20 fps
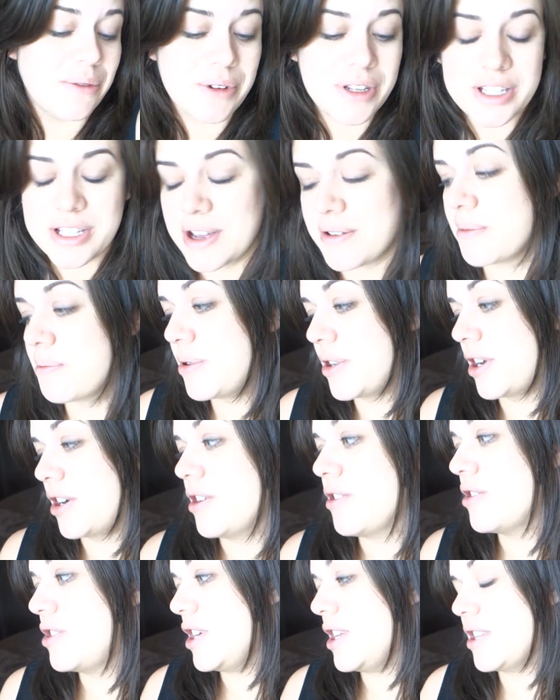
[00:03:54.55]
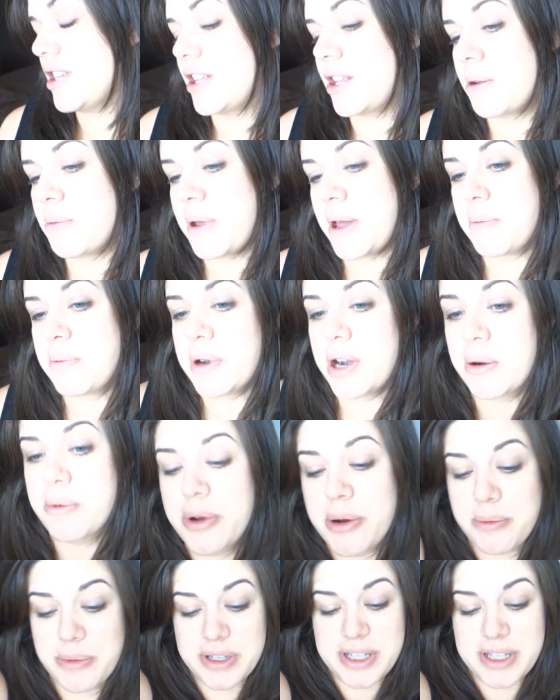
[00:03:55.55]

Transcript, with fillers: We still haven't put our new sheets on the bed, but our room